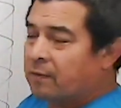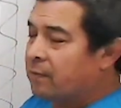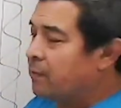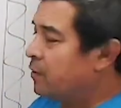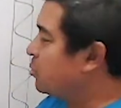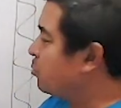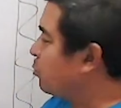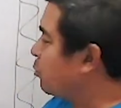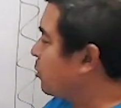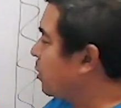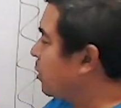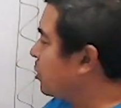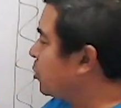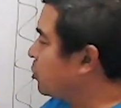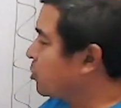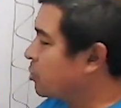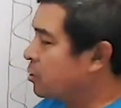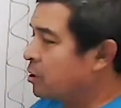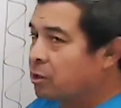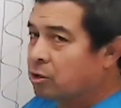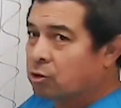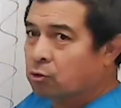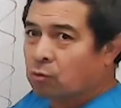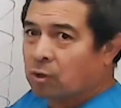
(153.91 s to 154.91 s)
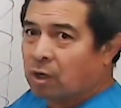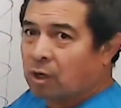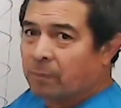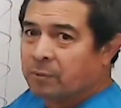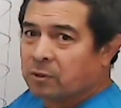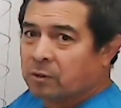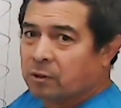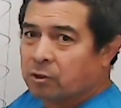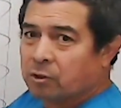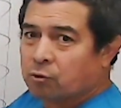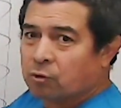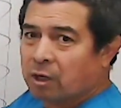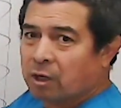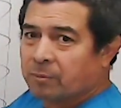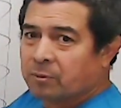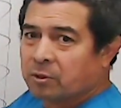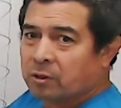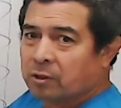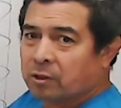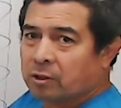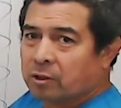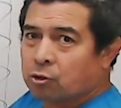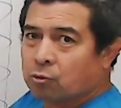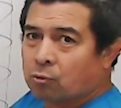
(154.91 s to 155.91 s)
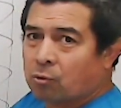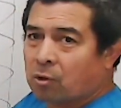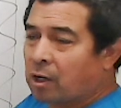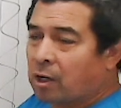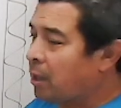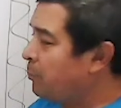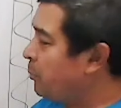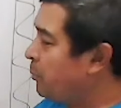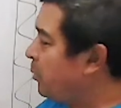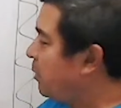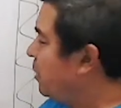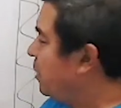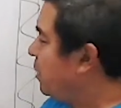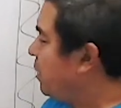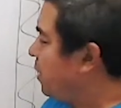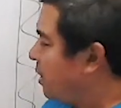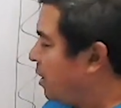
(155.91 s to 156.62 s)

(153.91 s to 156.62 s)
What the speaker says: this pressure is going to drop, it's going to drop, it's going to drop.